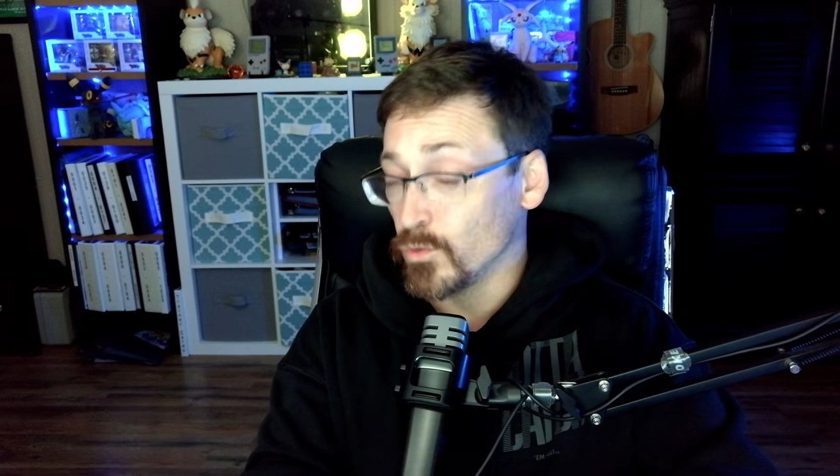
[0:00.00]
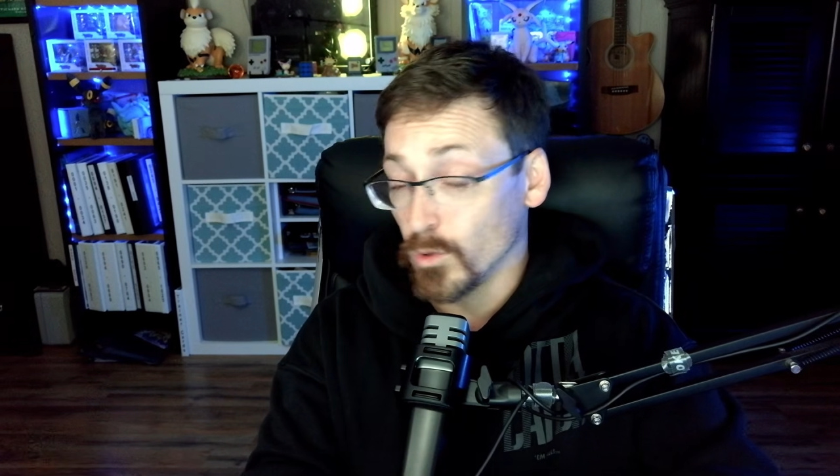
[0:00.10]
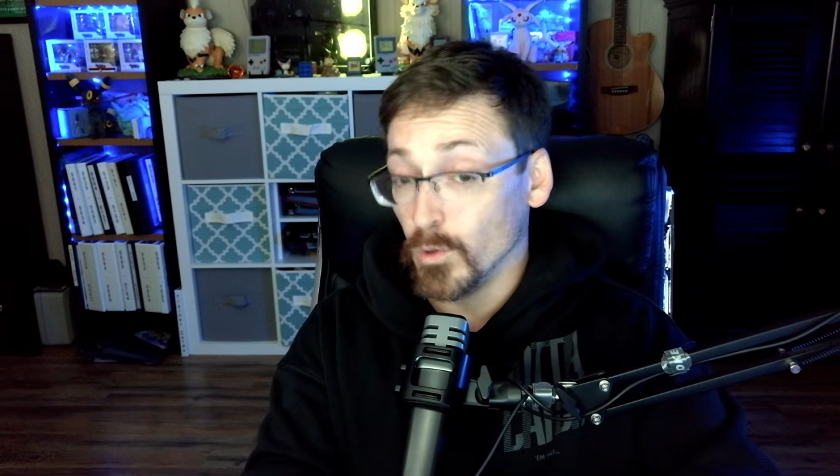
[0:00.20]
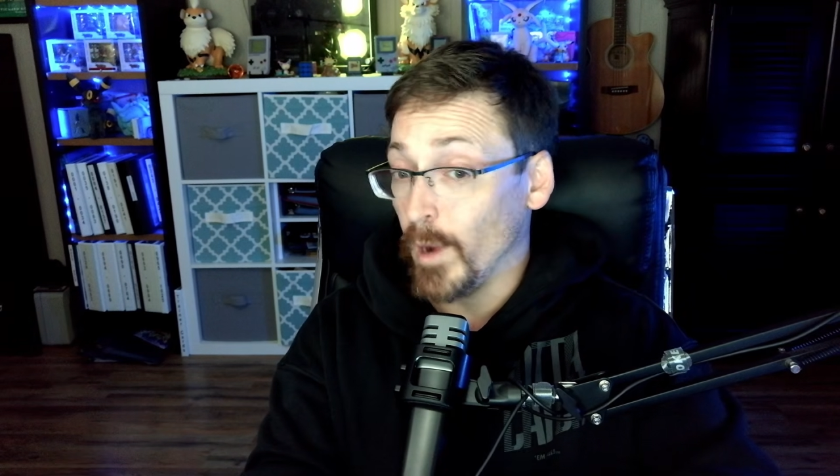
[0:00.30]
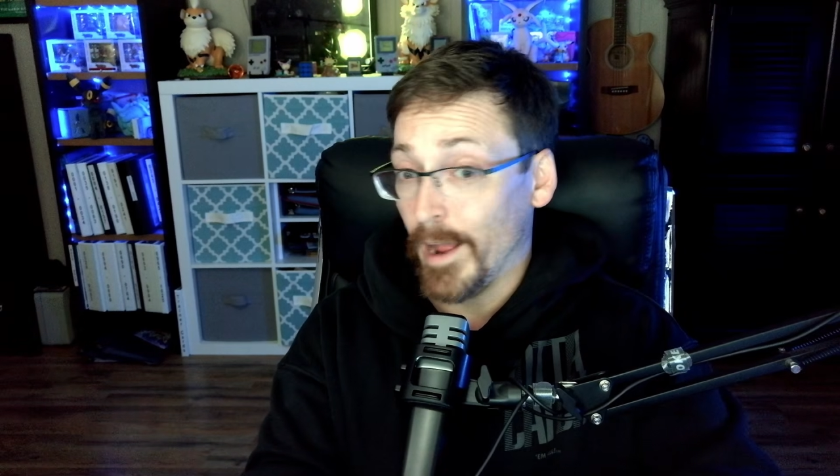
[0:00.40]

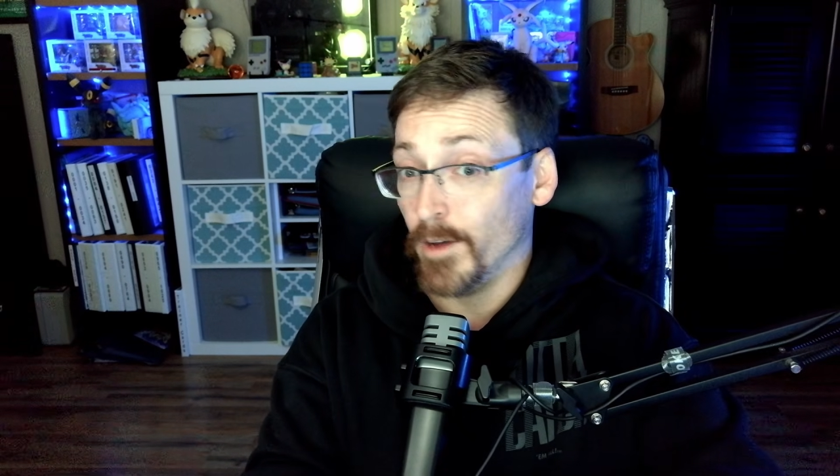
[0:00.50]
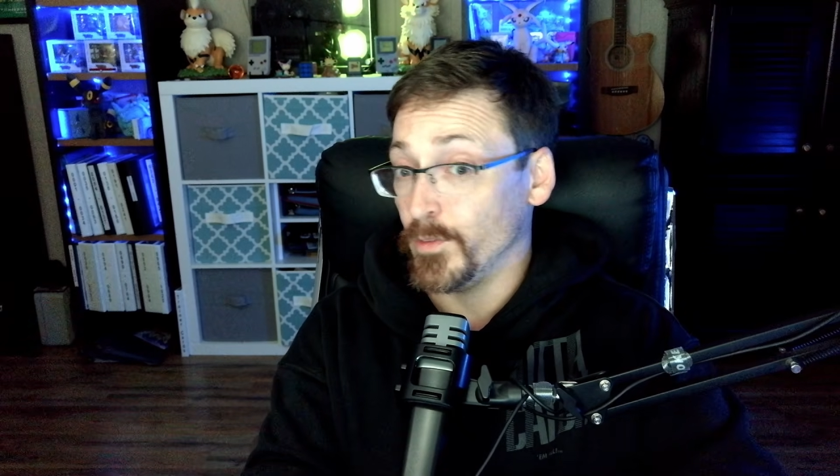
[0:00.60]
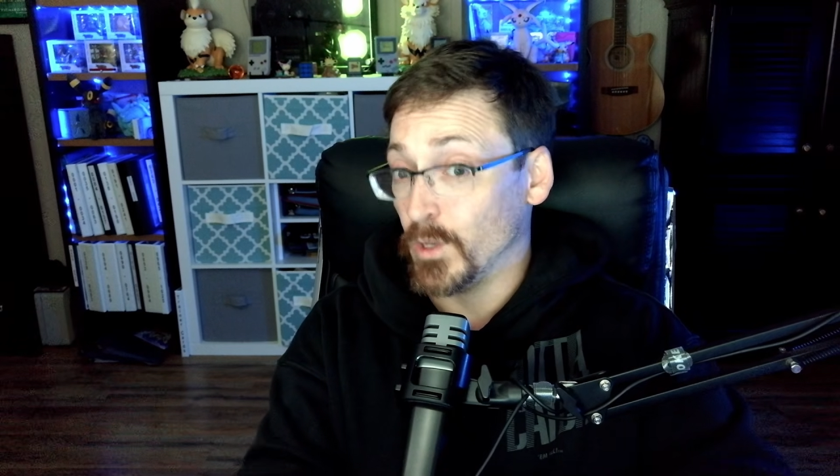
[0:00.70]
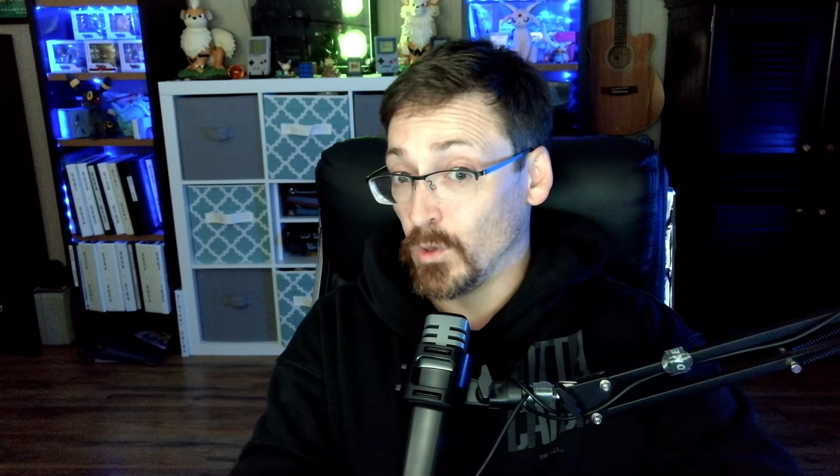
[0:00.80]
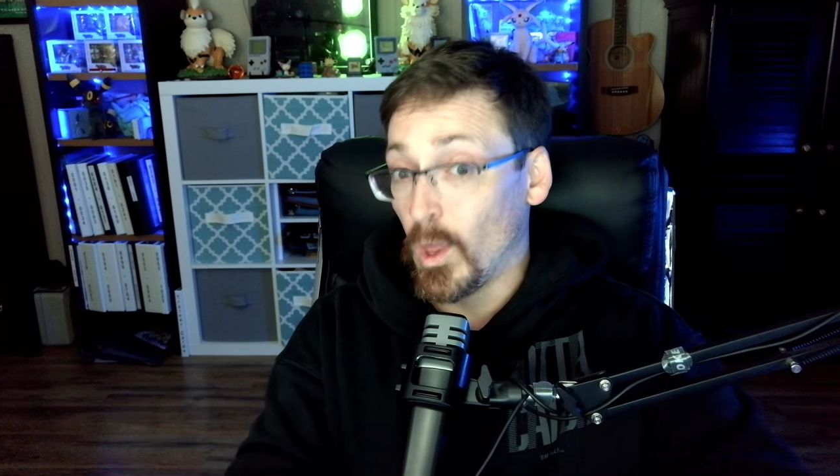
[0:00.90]

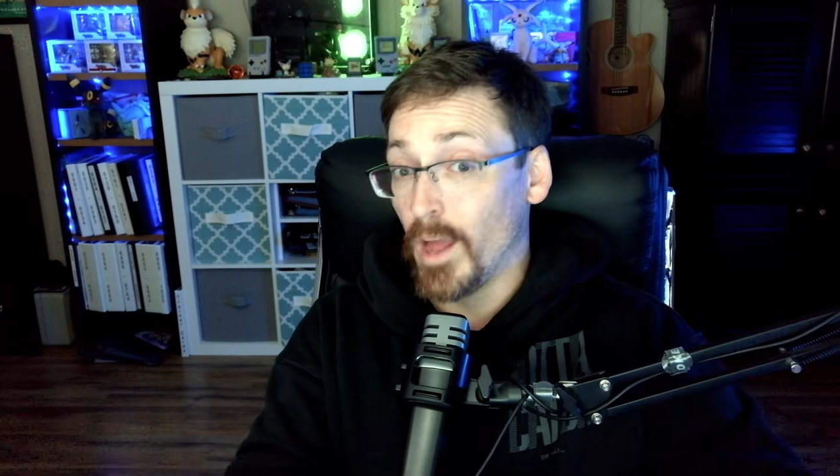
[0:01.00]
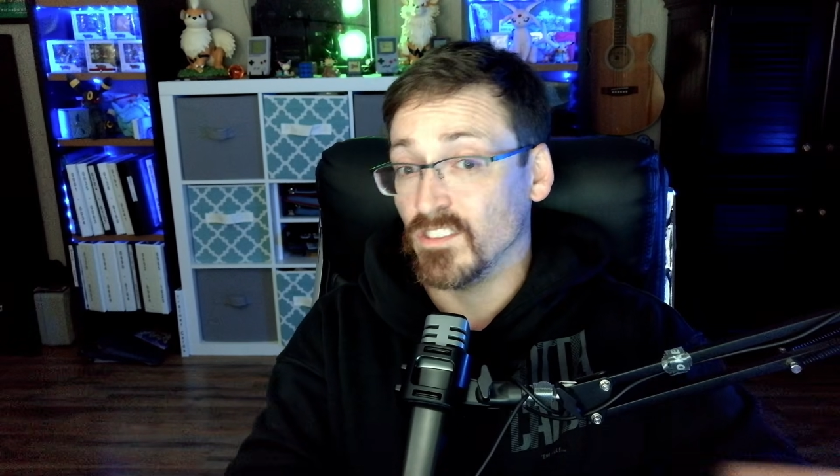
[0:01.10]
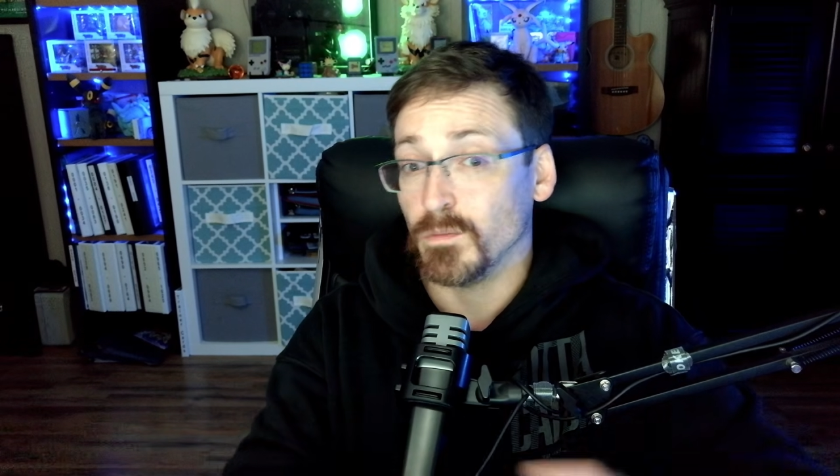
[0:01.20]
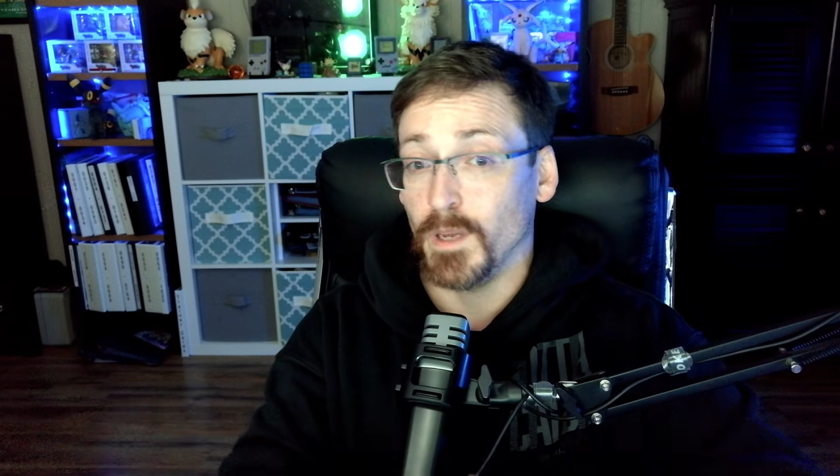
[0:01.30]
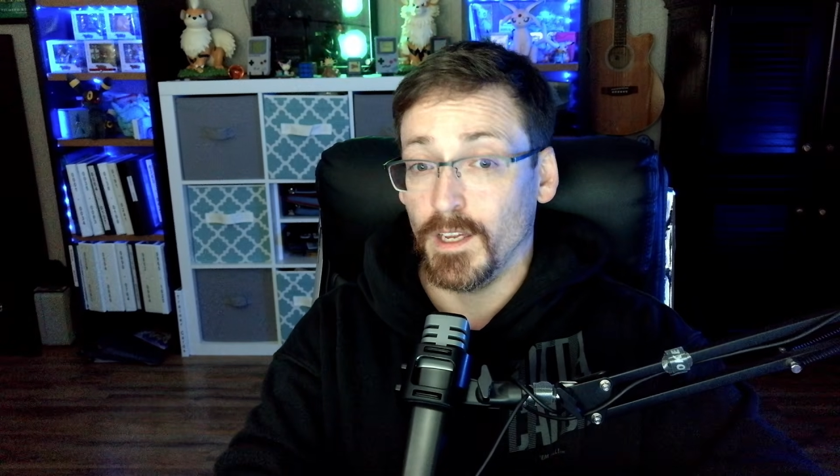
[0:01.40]
throughout their
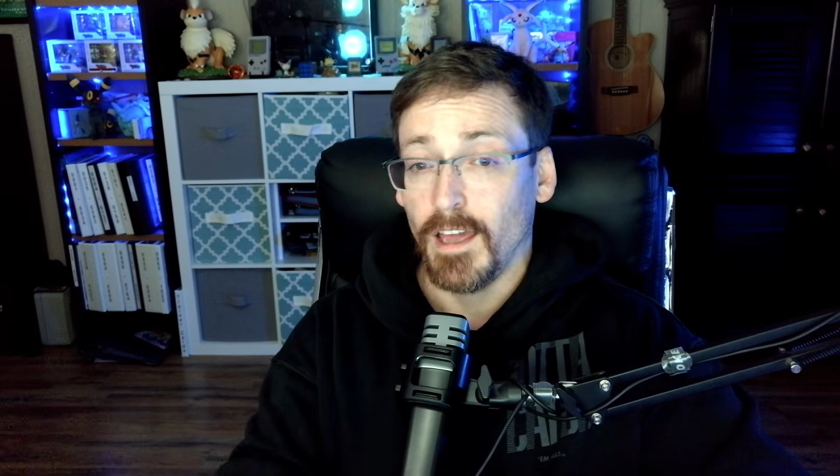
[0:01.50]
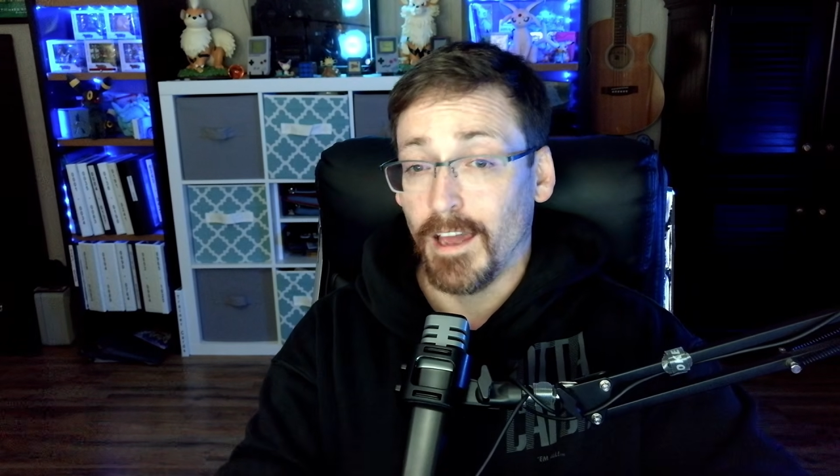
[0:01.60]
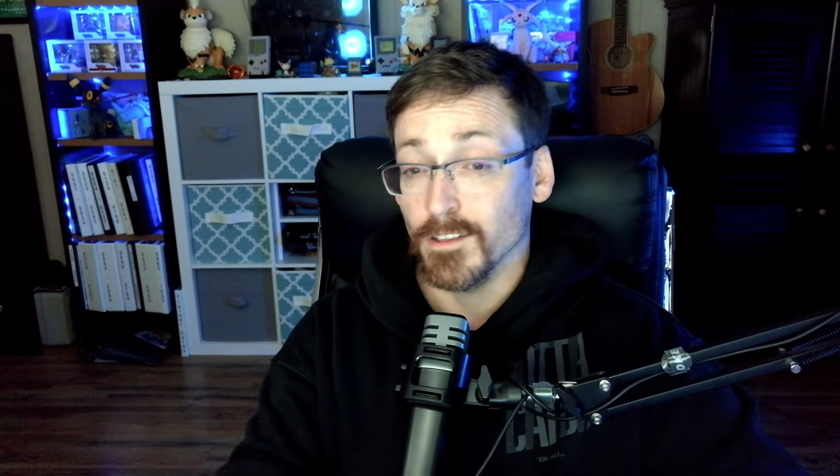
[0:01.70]
lifespan